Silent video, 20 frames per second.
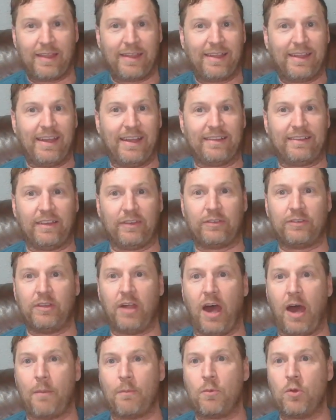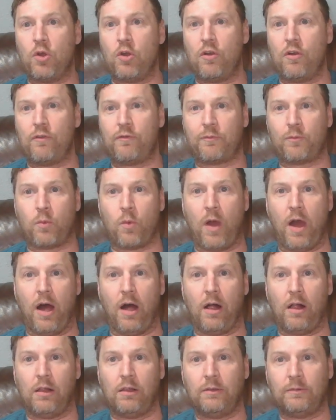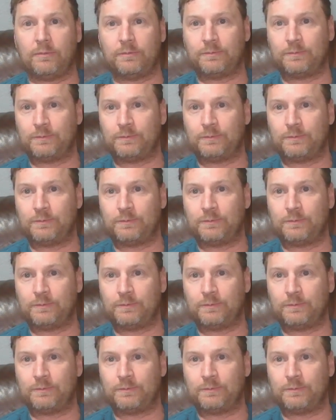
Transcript: It does not move well.